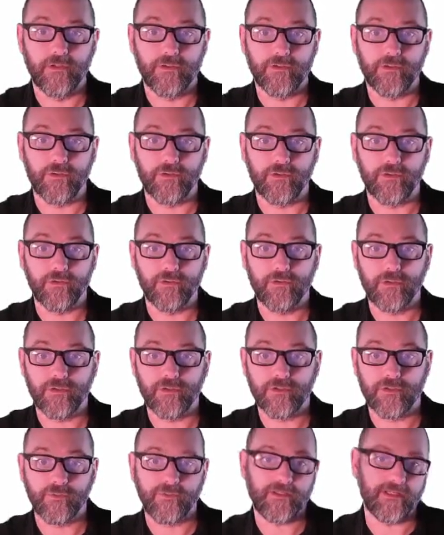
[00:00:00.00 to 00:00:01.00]
2
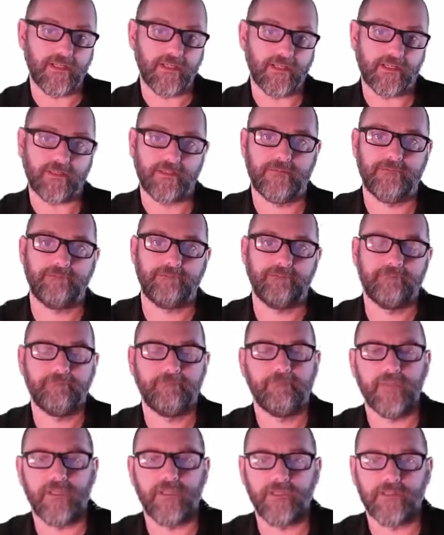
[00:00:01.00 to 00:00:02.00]
should be 6,
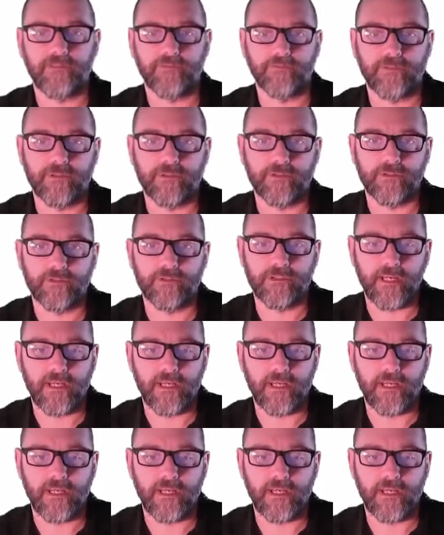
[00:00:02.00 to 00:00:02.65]
because it returns